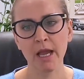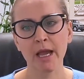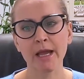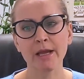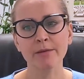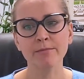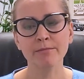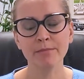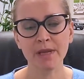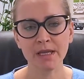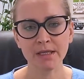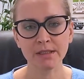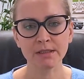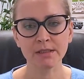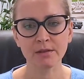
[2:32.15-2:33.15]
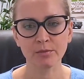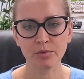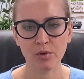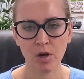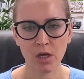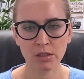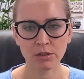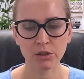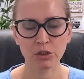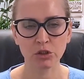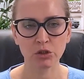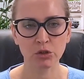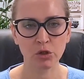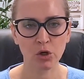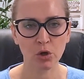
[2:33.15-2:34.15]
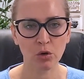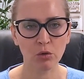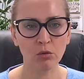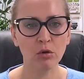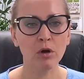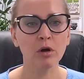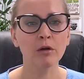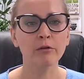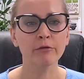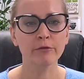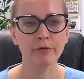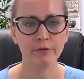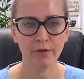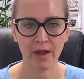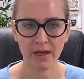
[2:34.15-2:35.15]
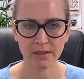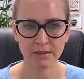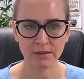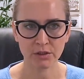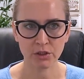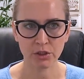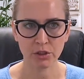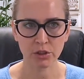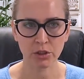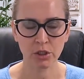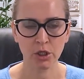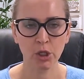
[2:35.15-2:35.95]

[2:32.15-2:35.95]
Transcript: and makes the process go faster.